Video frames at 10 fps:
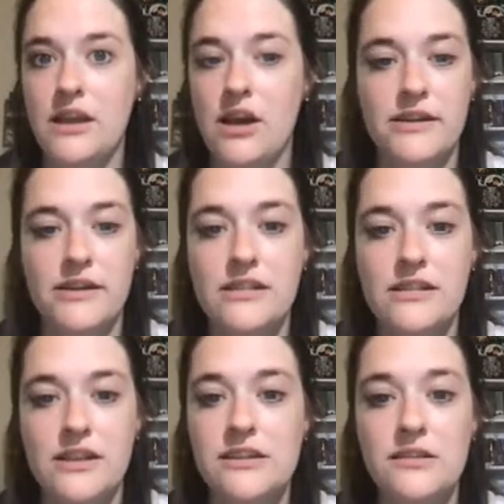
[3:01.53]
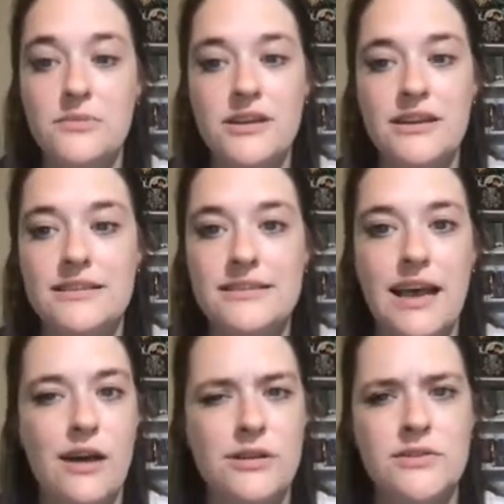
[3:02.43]
already clicked on because
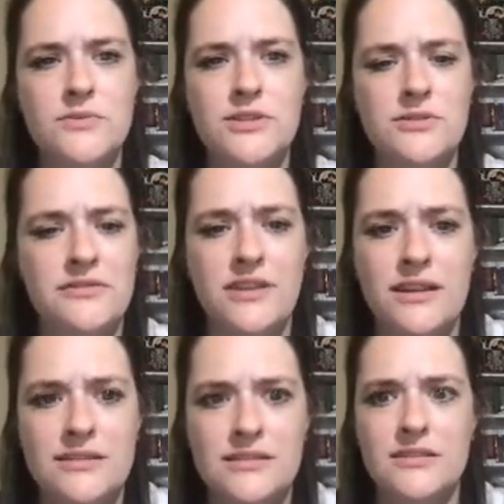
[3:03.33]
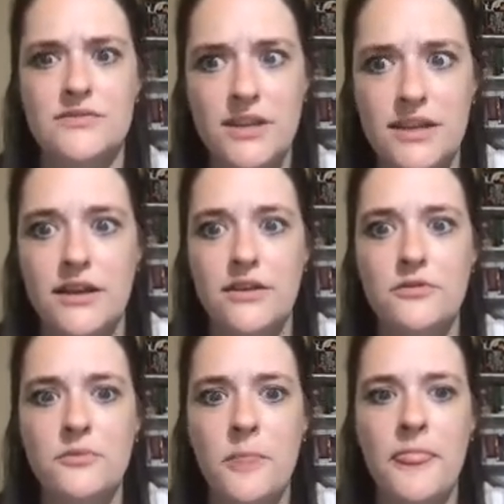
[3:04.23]
how else would you have gotten to this
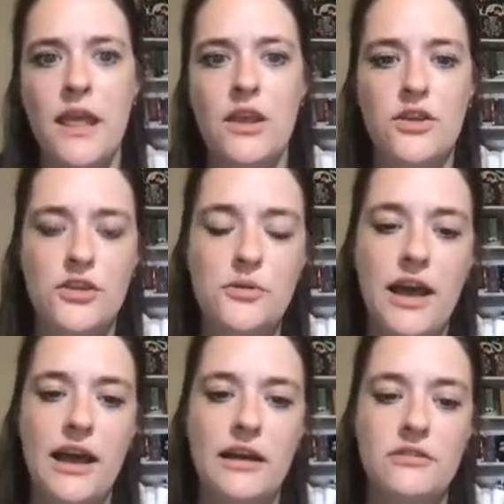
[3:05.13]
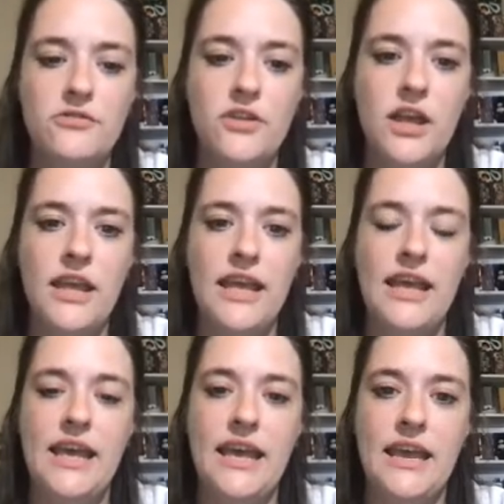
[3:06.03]
video, you have
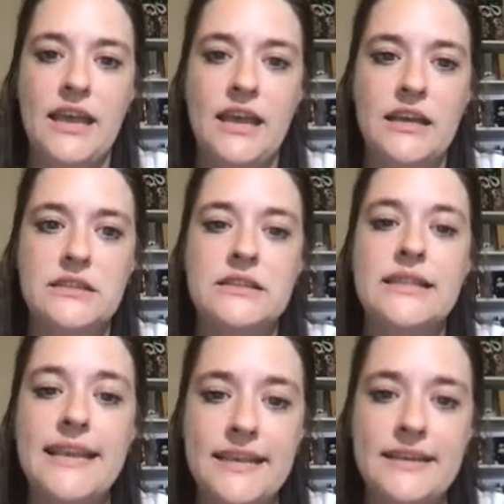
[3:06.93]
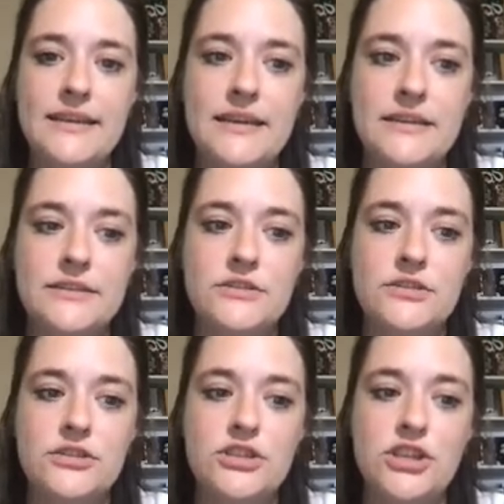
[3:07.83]
a link
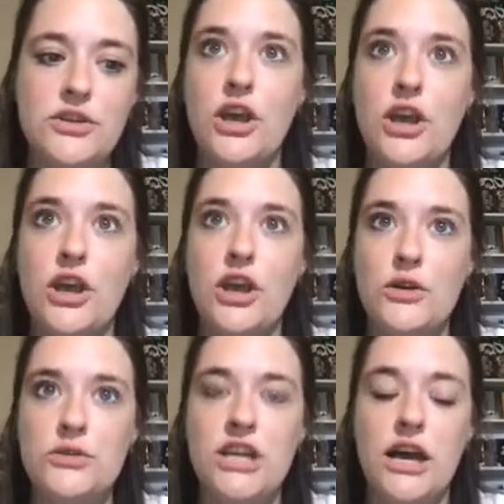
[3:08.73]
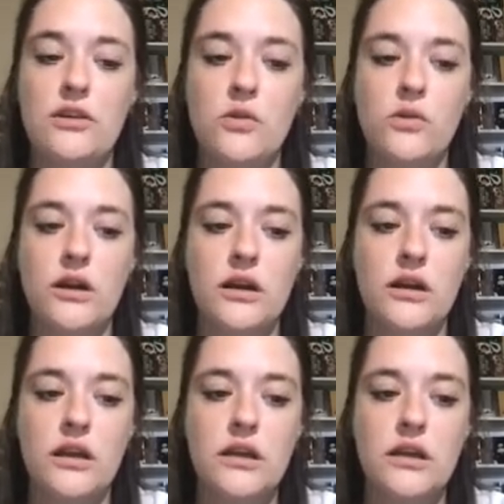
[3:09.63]
to the code.org